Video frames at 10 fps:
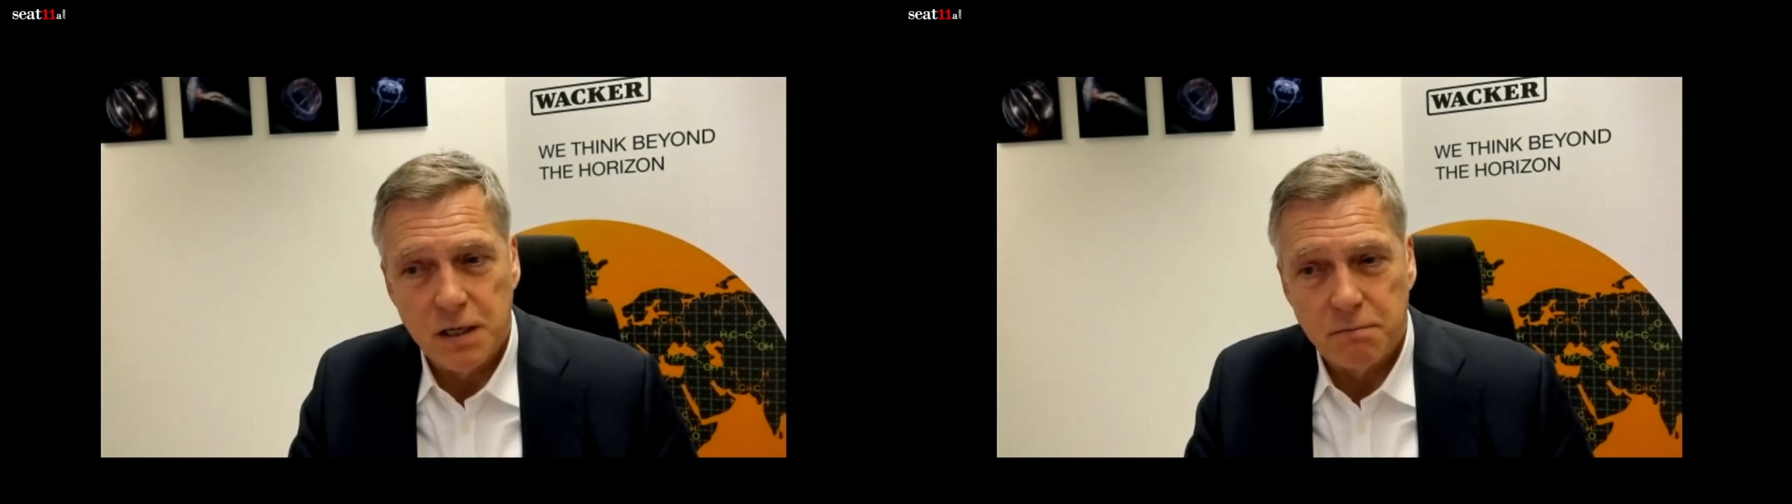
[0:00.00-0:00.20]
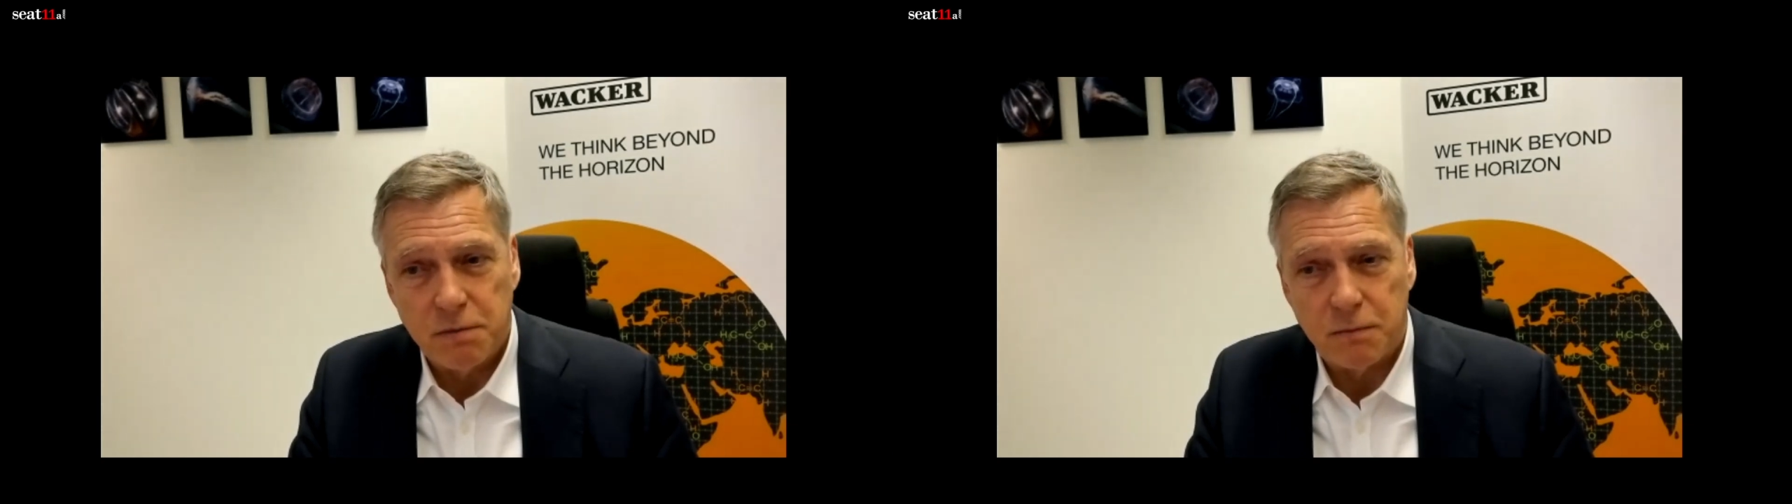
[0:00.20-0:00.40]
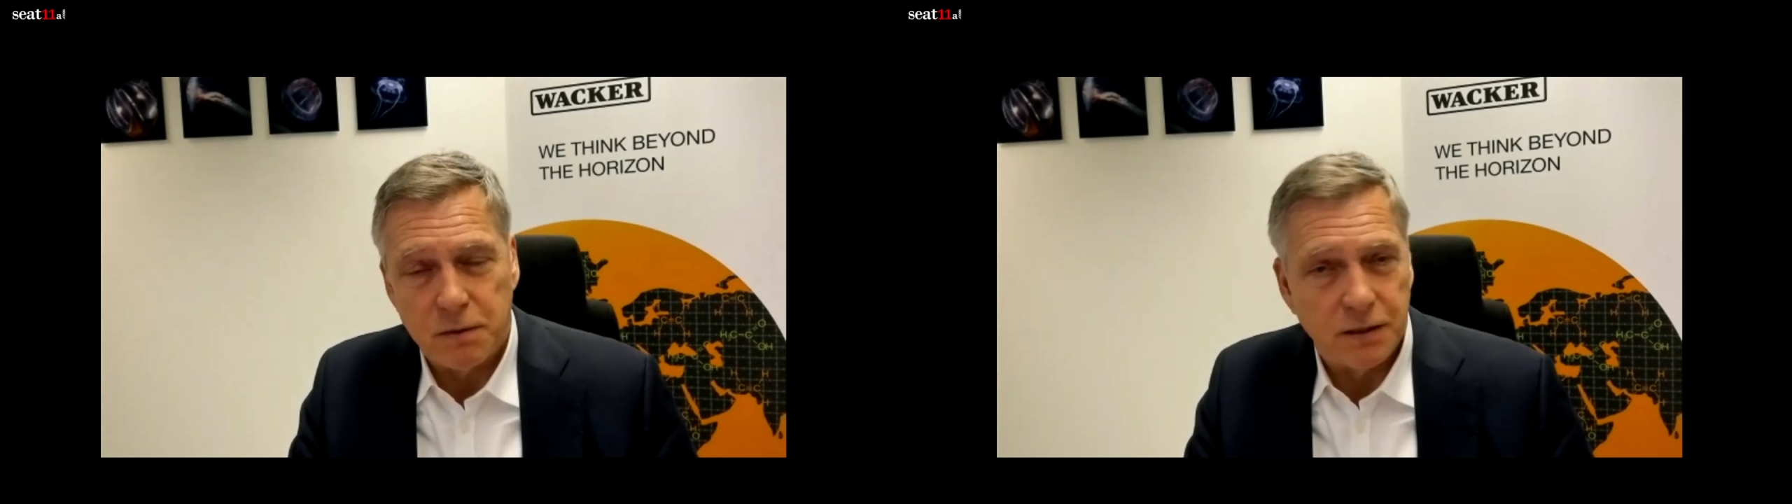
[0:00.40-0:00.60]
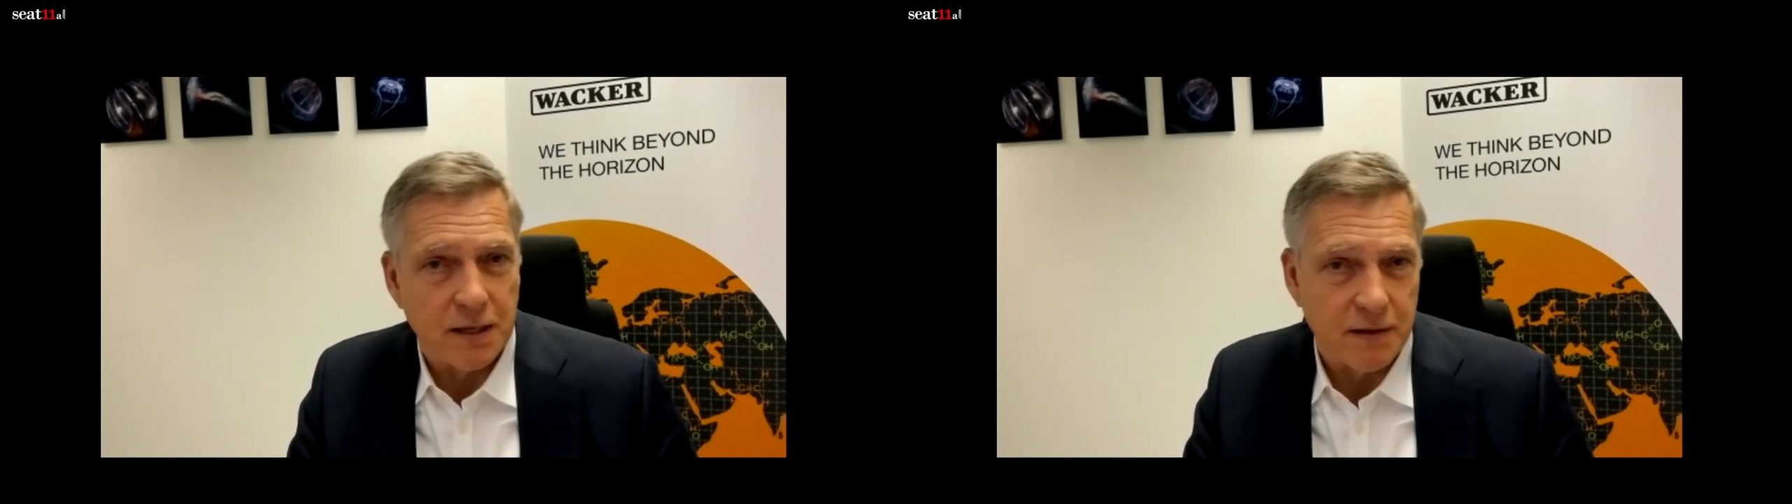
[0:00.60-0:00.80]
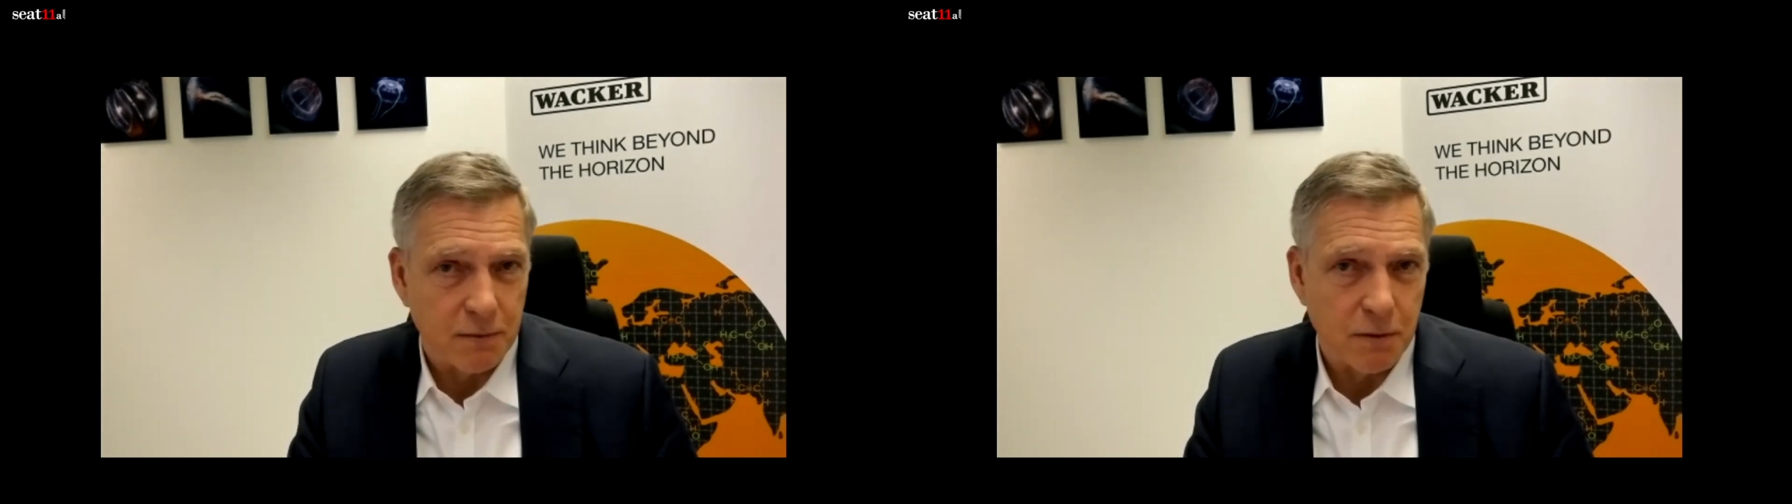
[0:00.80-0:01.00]
but we'll
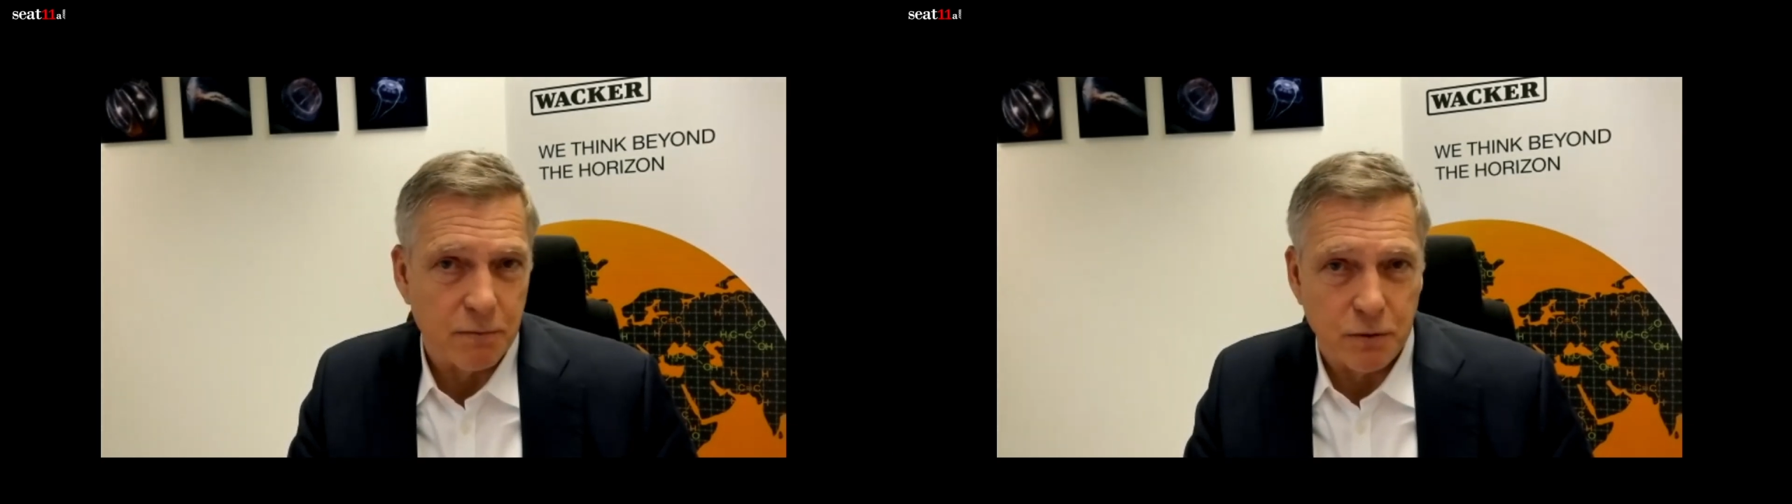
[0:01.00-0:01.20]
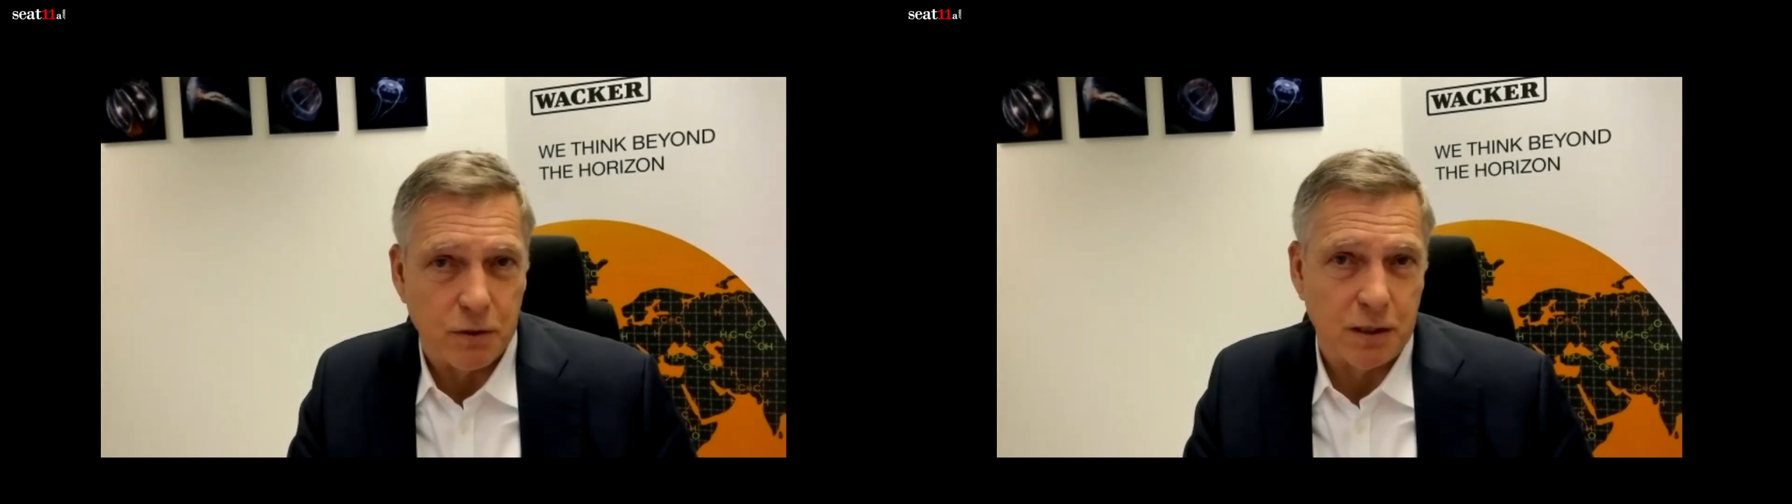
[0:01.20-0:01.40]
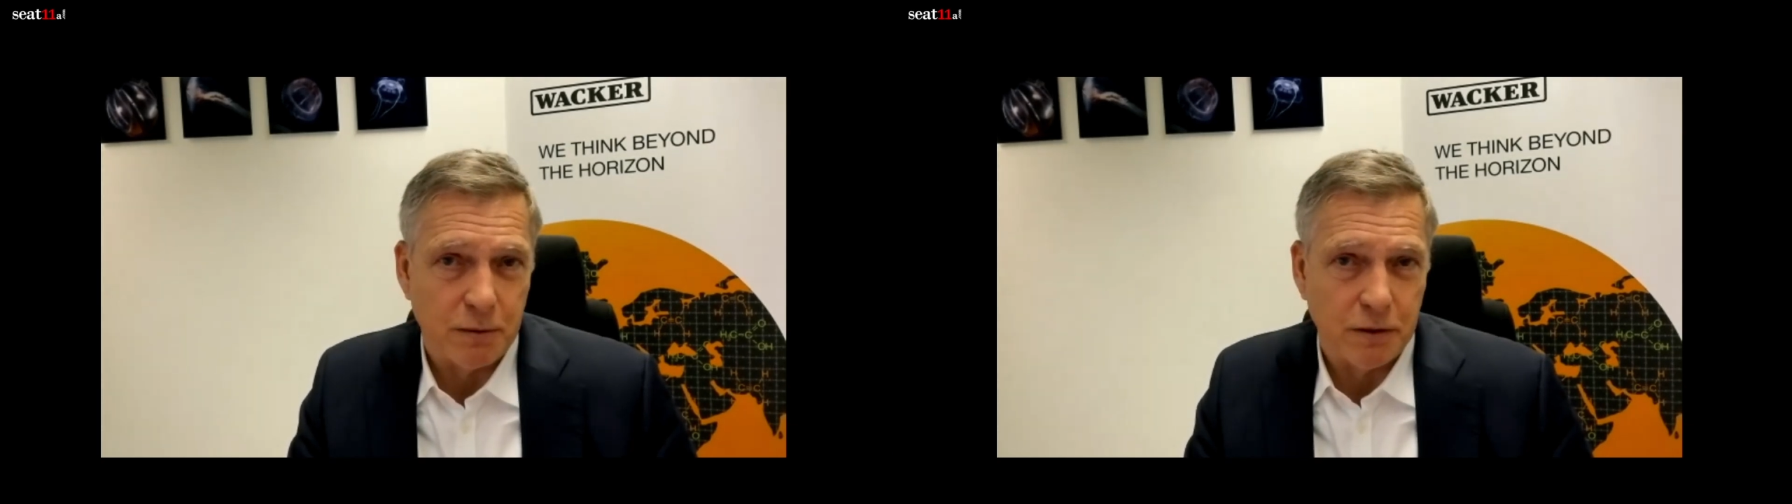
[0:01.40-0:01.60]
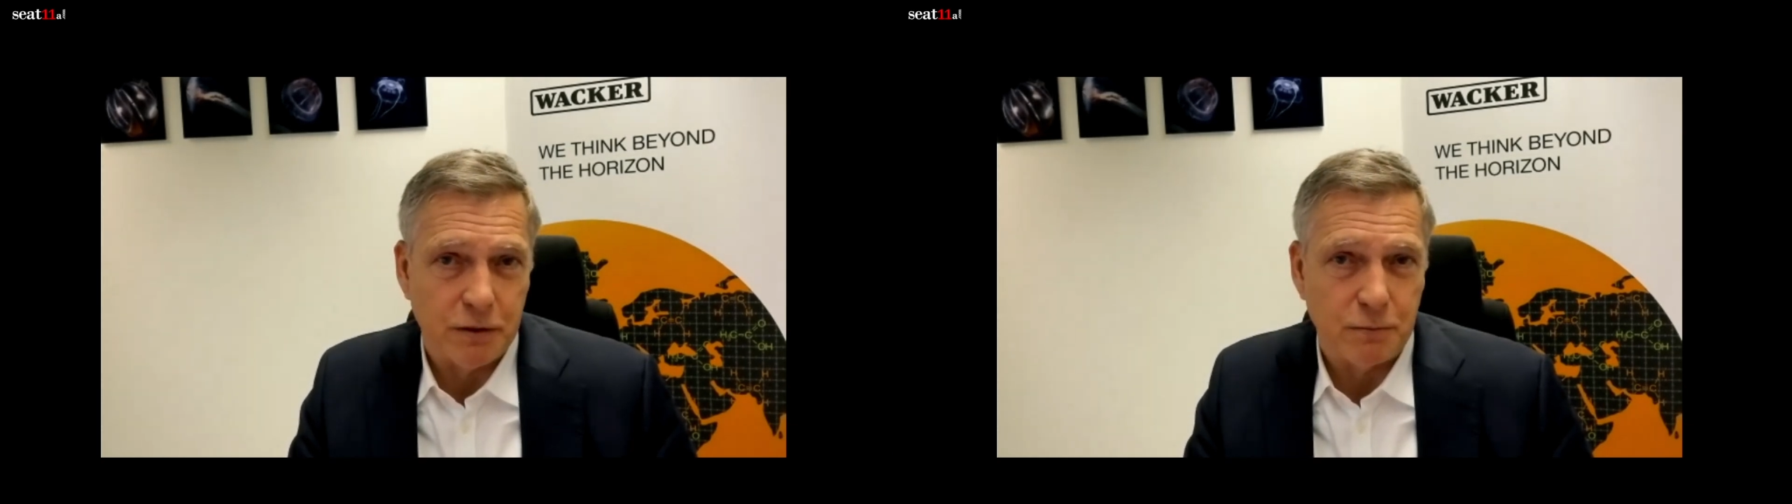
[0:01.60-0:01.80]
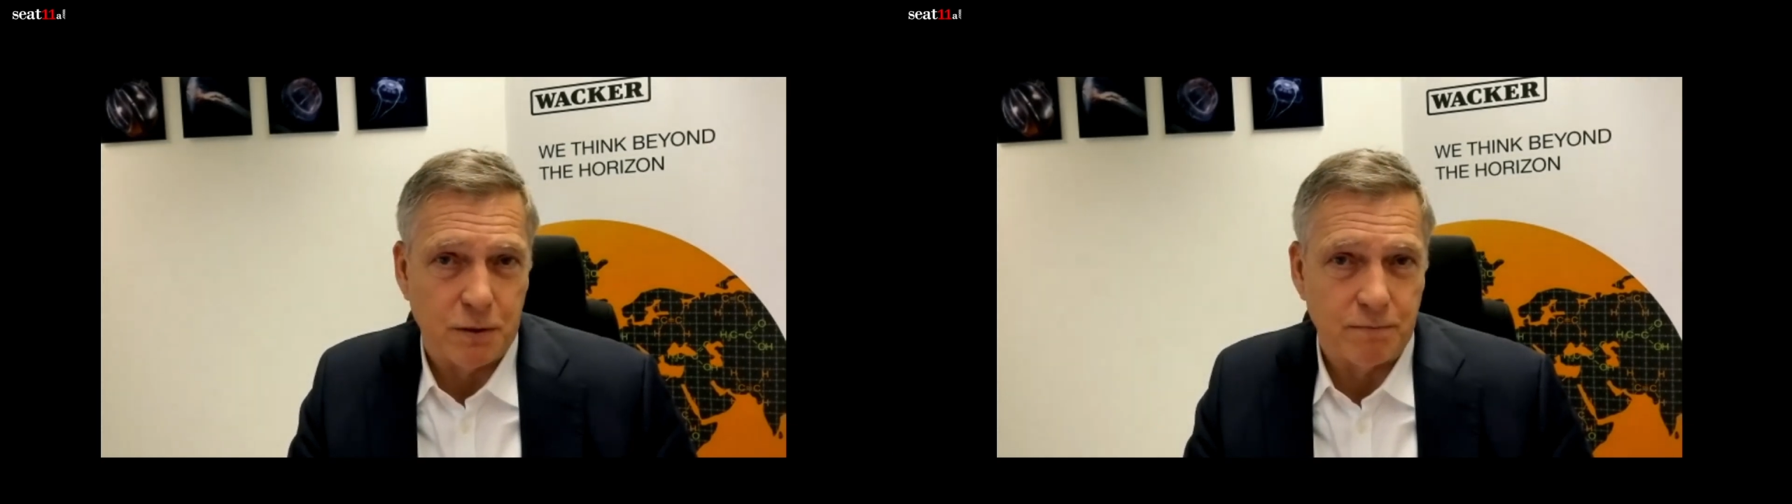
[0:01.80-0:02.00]
get there when we talk about
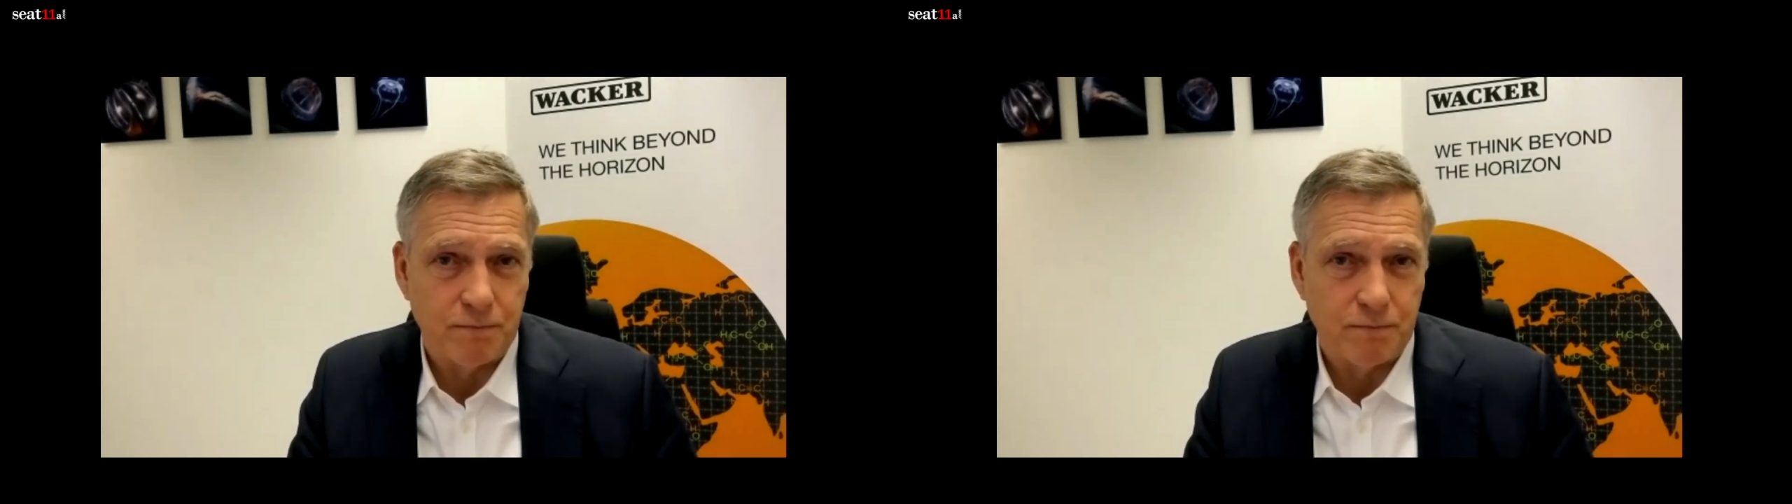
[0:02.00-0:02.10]
Q1.